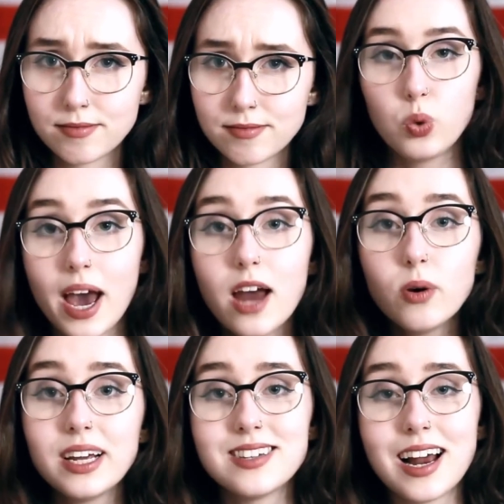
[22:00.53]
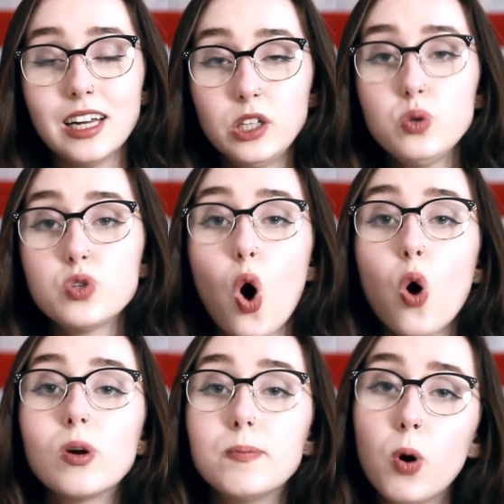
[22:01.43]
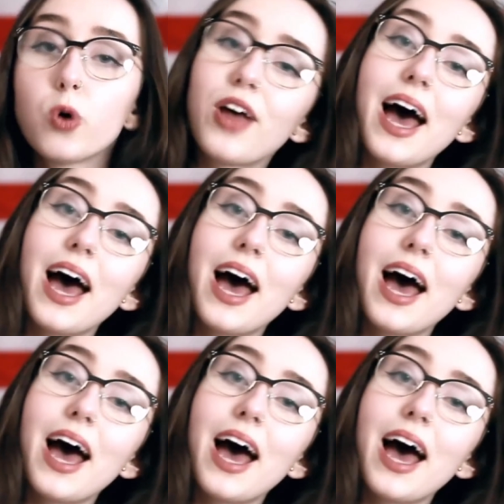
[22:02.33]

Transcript: You cannot exactly use a holy book that